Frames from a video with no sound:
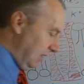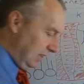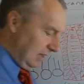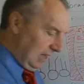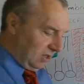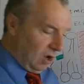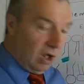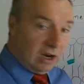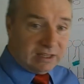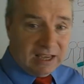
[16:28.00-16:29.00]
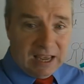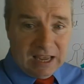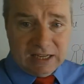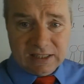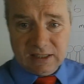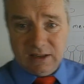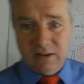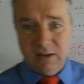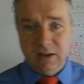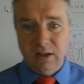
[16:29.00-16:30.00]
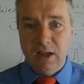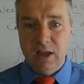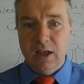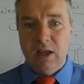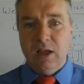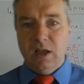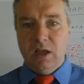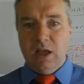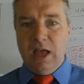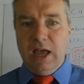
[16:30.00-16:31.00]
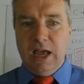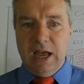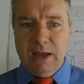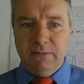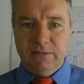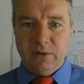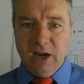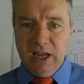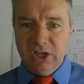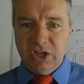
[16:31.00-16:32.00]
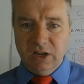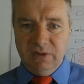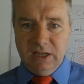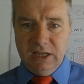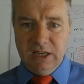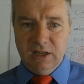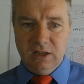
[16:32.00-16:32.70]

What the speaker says: that's all it takes for HIV